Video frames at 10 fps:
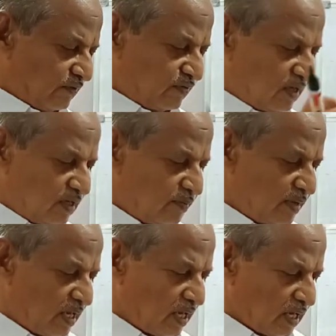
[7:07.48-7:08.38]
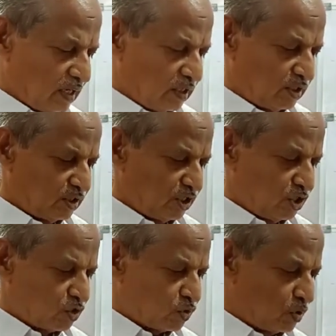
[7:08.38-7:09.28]
may,
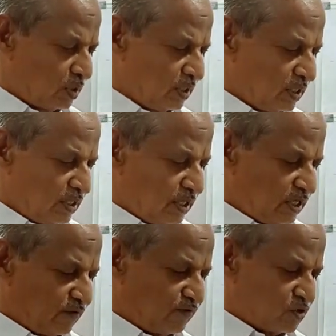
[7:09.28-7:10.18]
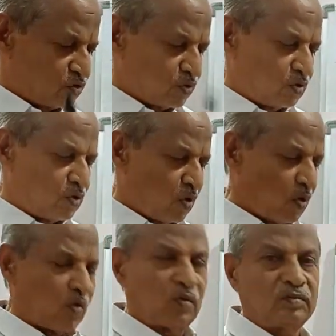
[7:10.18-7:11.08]
he should, if he should
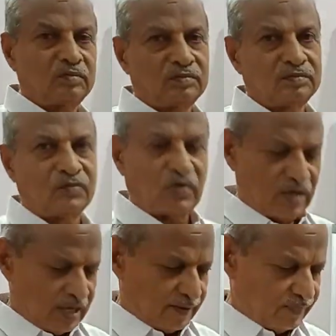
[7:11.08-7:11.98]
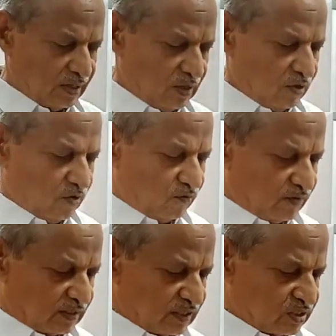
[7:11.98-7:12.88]
know. Okay.
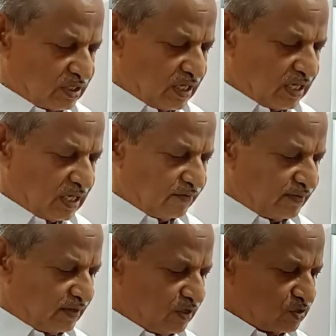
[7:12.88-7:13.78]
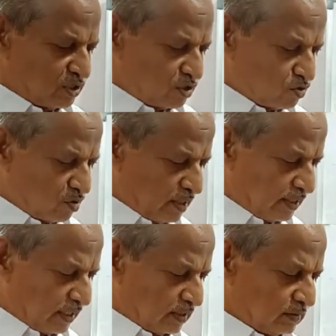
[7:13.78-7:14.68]
For the sake of an easier
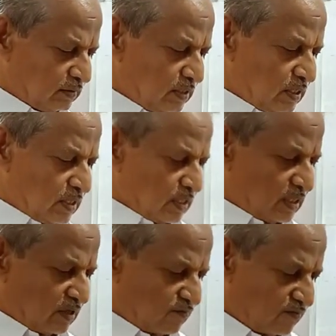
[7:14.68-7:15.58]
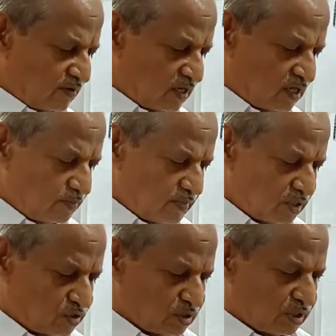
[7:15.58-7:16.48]
joining, the word
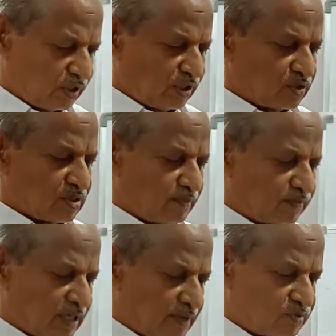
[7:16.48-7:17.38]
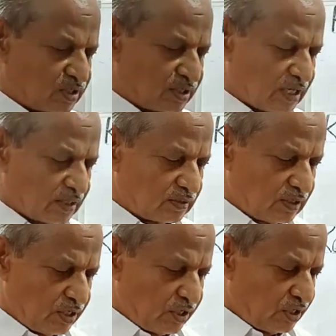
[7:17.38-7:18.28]
much is sometimes
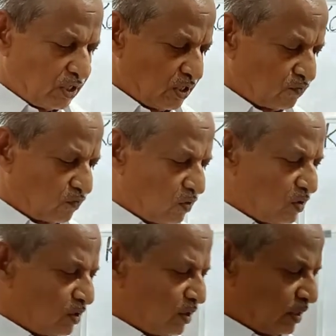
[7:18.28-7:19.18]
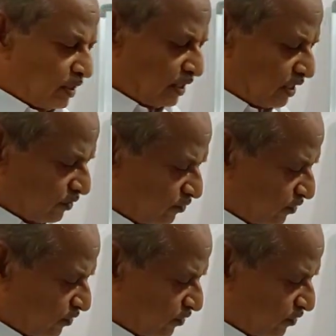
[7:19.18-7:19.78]
written in full in